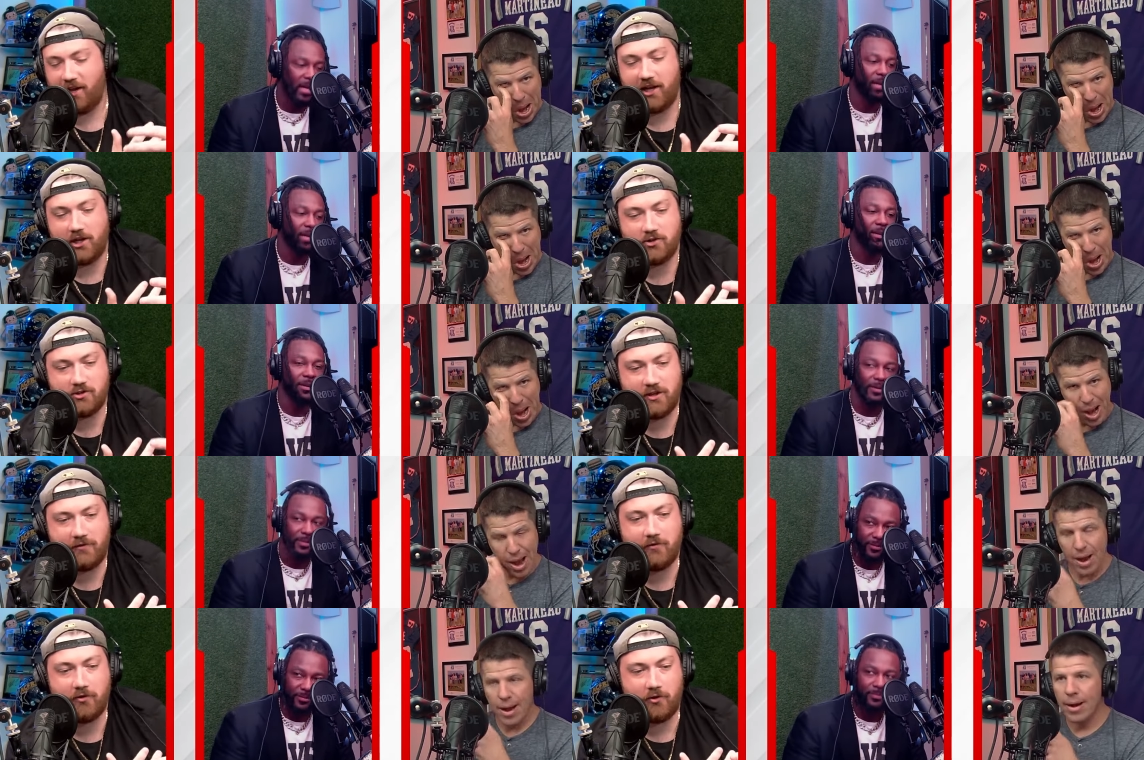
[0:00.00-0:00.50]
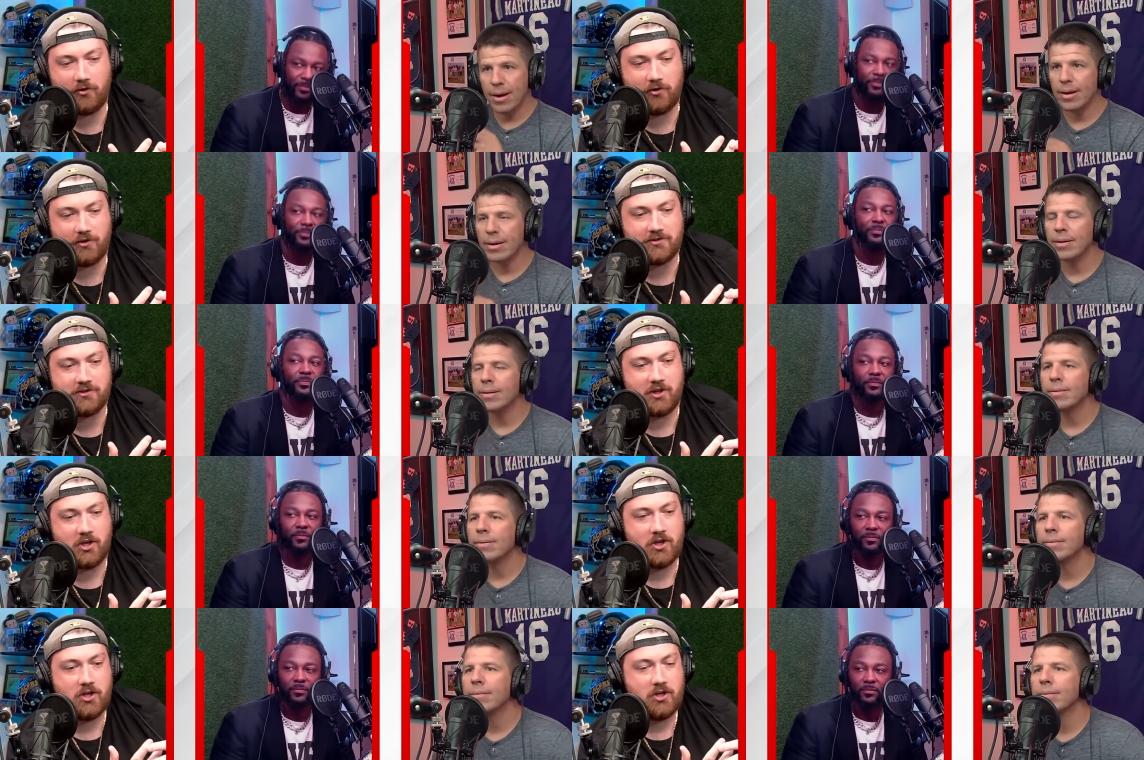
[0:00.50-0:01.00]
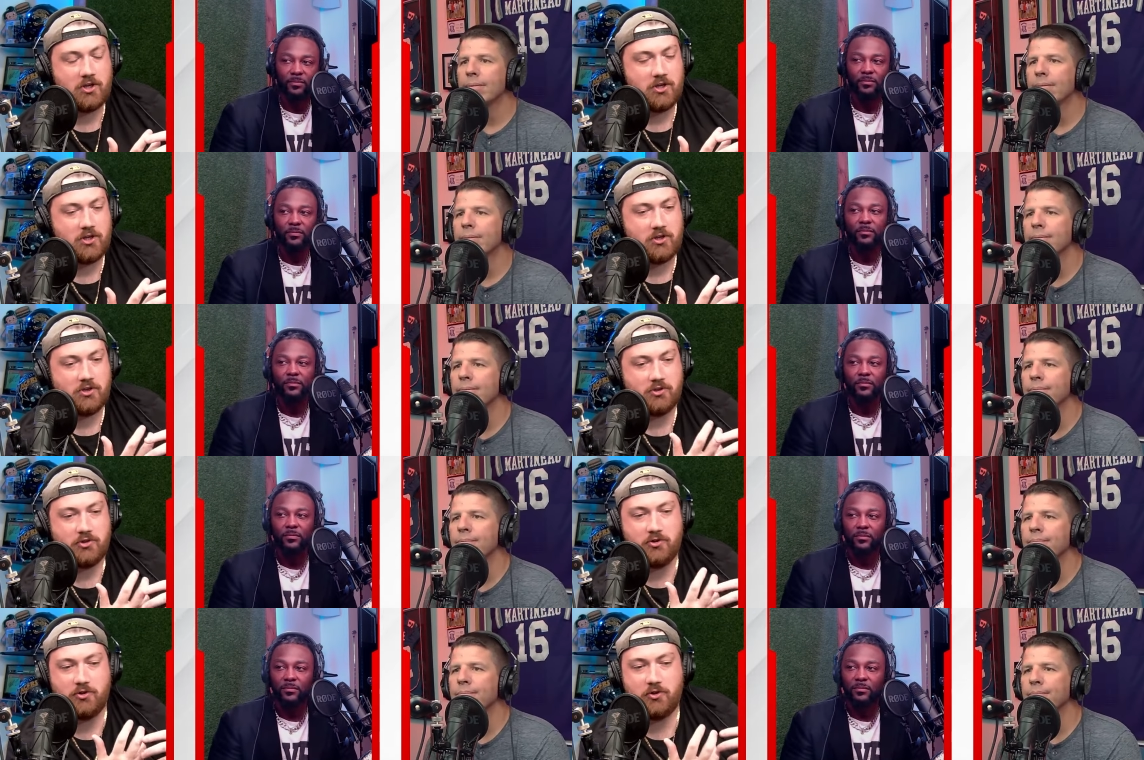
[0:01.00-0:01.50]
Speaker 1: or like a Trevor Lawrence,
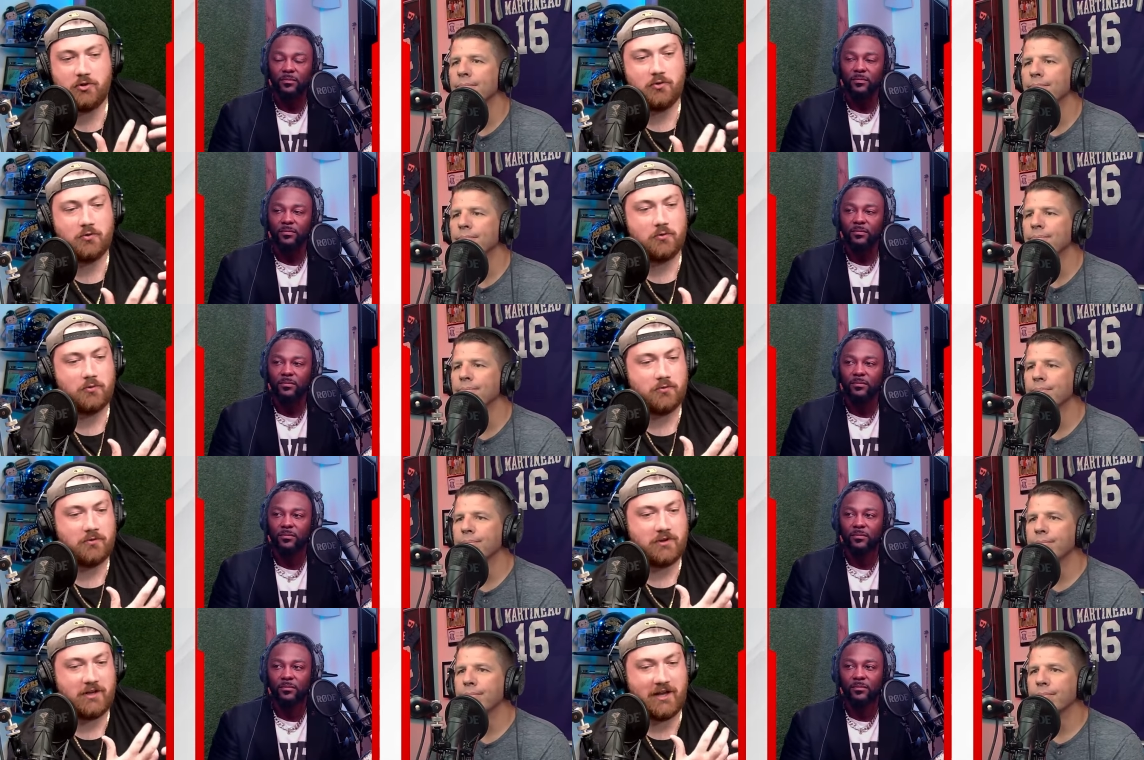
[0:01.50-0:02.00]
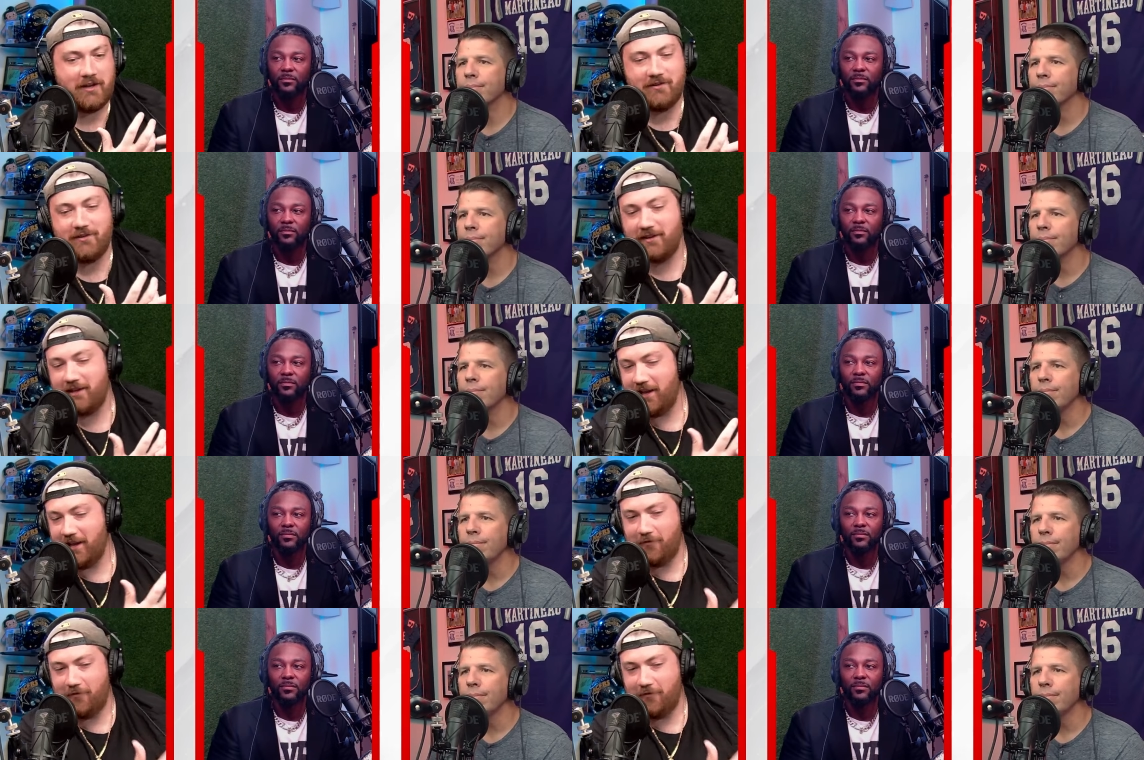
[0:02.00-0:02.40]
do you it